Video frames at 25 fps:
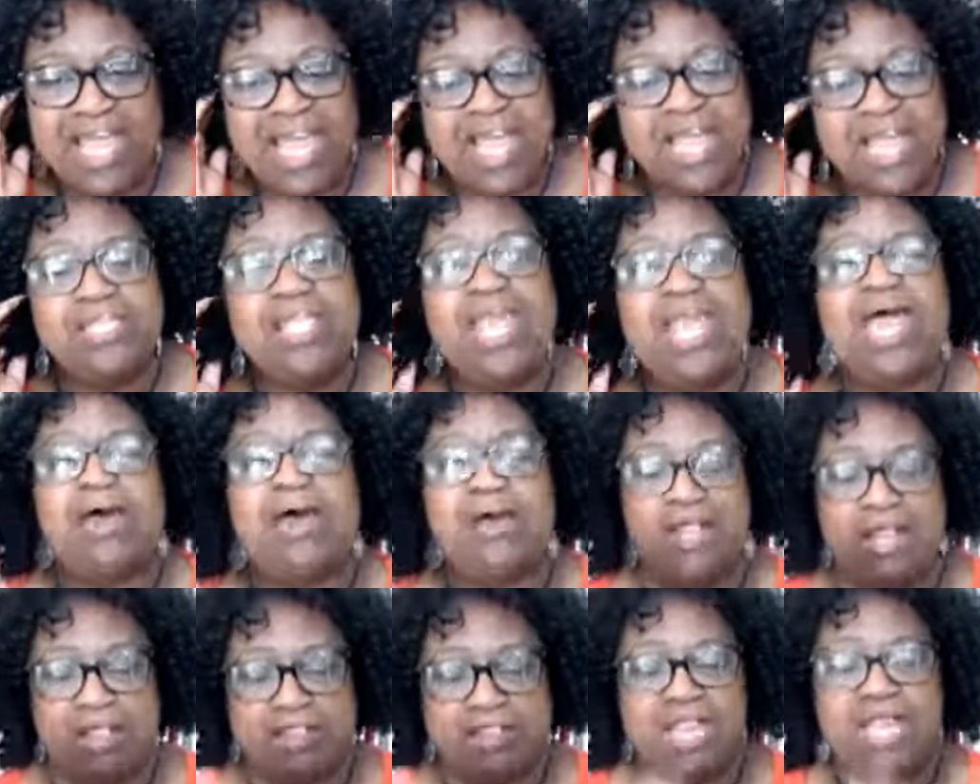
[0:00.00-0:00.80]
Yeah,
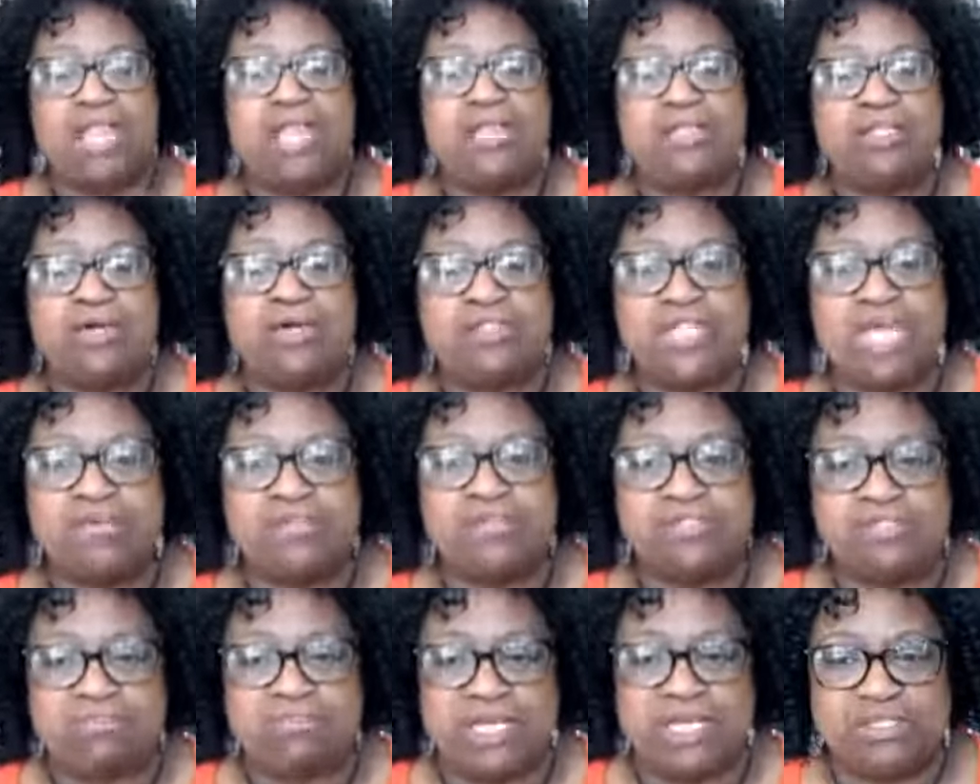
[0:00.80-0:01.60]
and I know that was
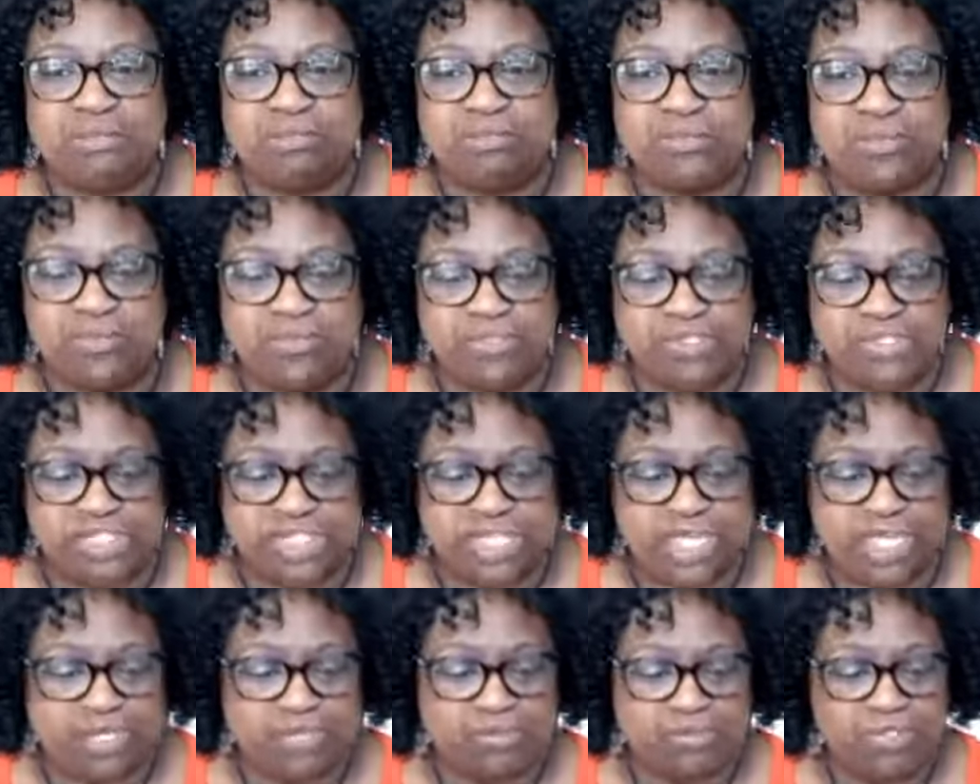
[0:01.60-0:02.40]
about the brokerage
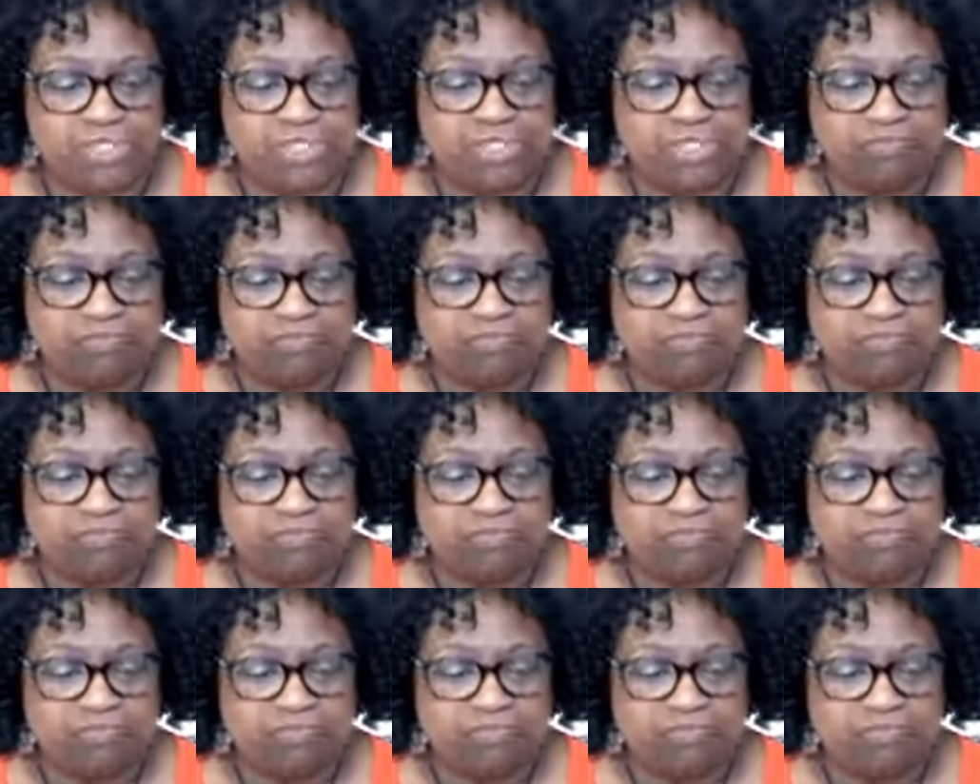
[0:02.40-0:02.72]
accounts.